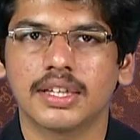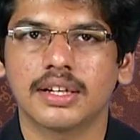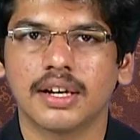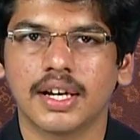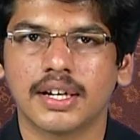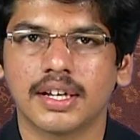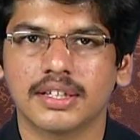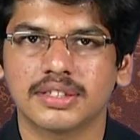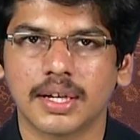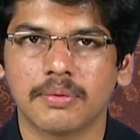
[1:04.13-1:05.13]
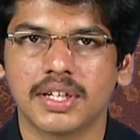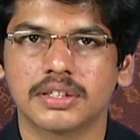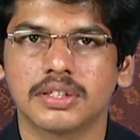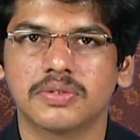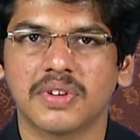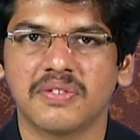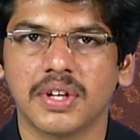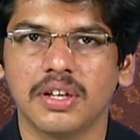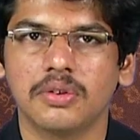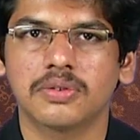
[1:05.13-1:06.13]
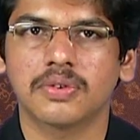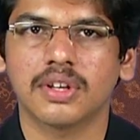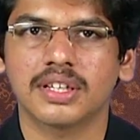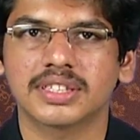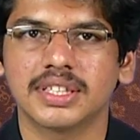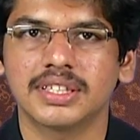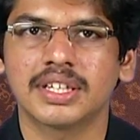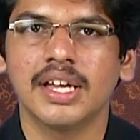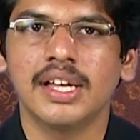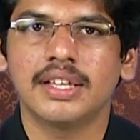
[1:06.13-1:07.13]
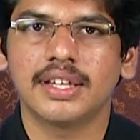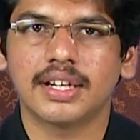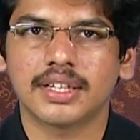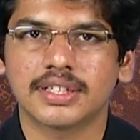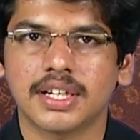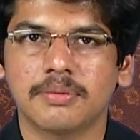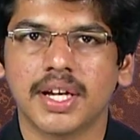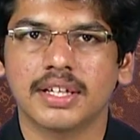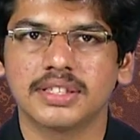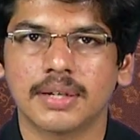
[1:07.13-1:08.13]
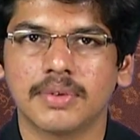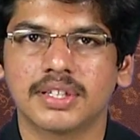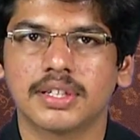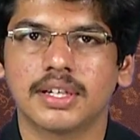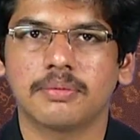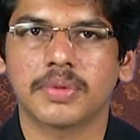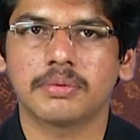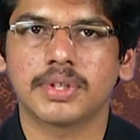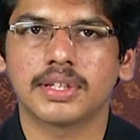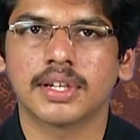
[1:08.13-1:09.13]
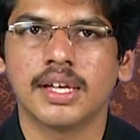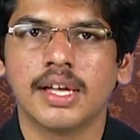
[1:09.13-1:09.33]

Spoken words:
other related examinations were very useful in the sense they tested my examination temperament.